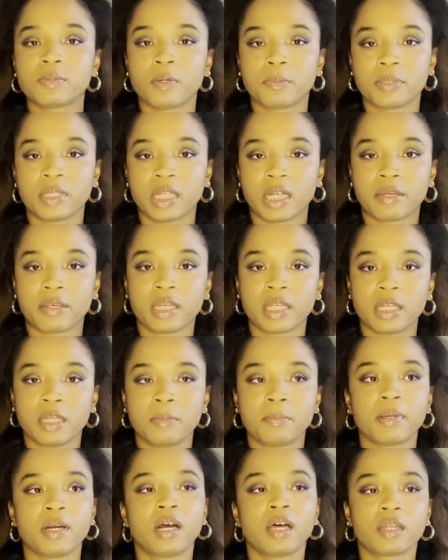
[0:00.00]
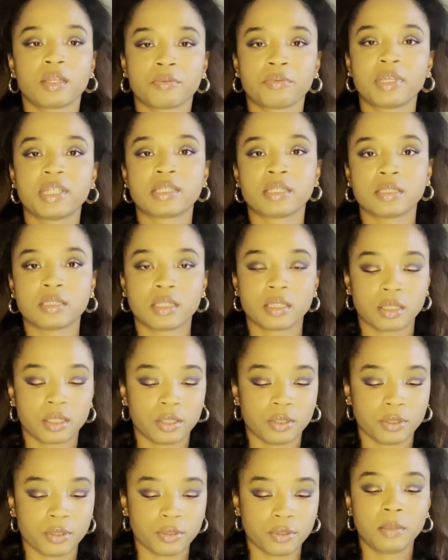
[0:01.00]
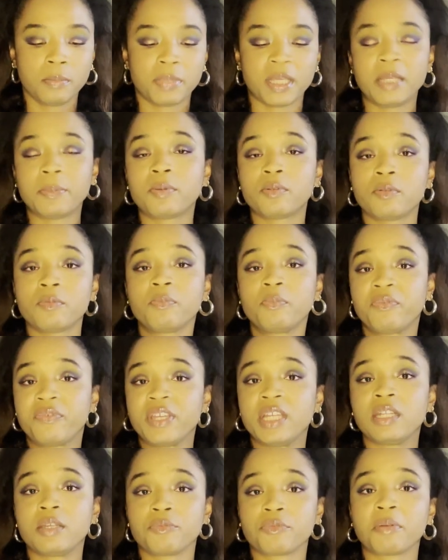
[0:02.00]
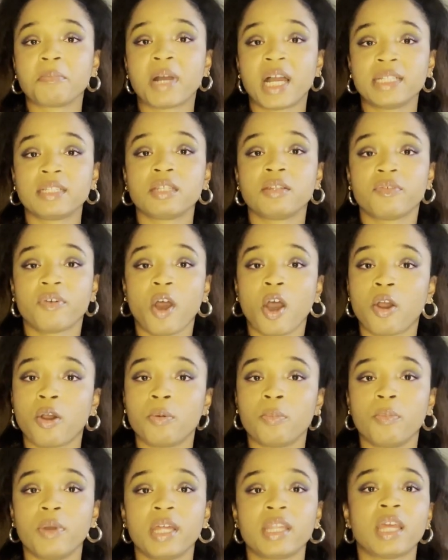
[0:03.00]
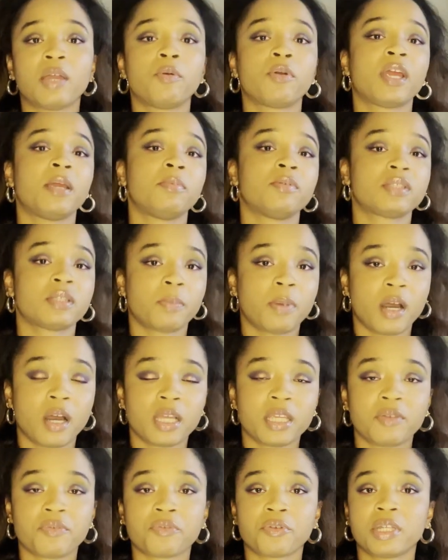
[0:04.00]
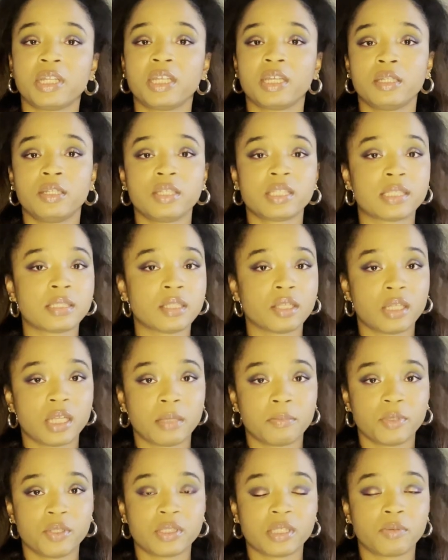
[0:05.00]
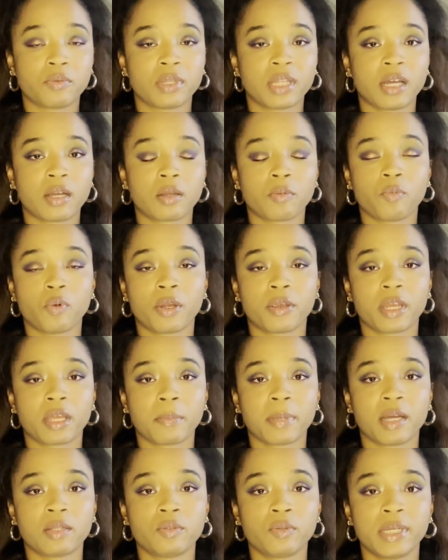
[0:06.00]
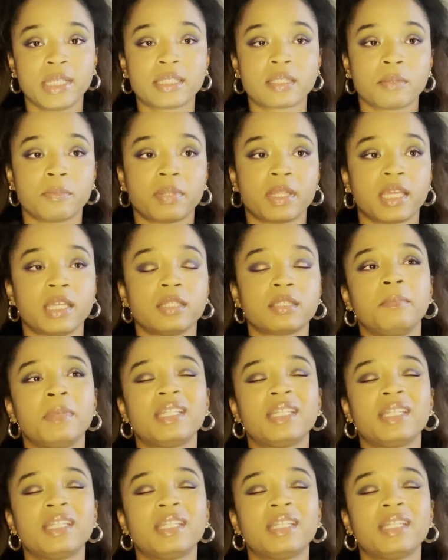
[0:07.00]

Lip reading: popularity, but other reasons include people feeling reminded of home where they were able to party freely and listen to their music without worrying about noise complaints.